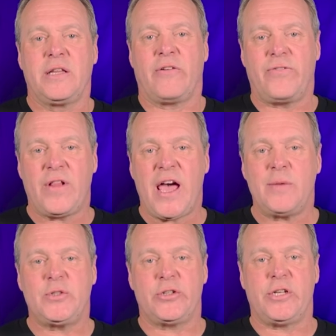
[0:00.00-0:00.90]

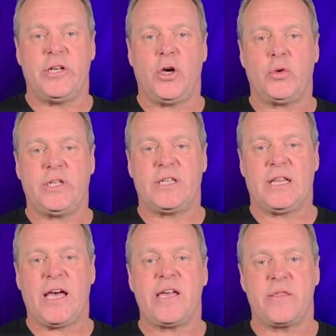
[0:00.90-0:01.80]
flams are denoted
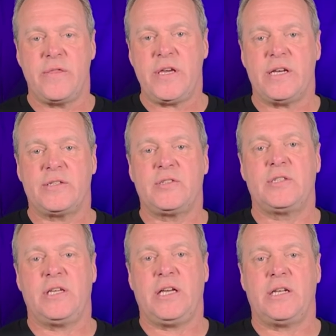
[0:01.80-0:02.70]
like this
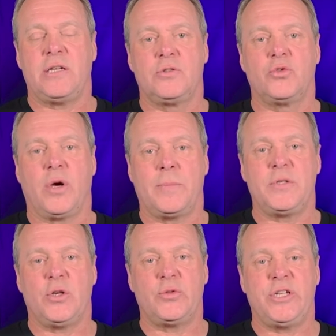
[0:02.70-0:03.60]
in drum
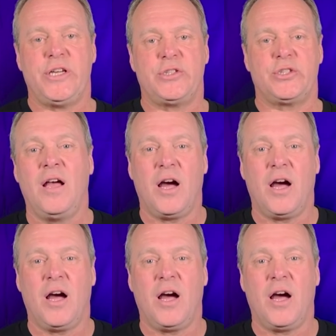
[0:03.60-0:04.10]
notation.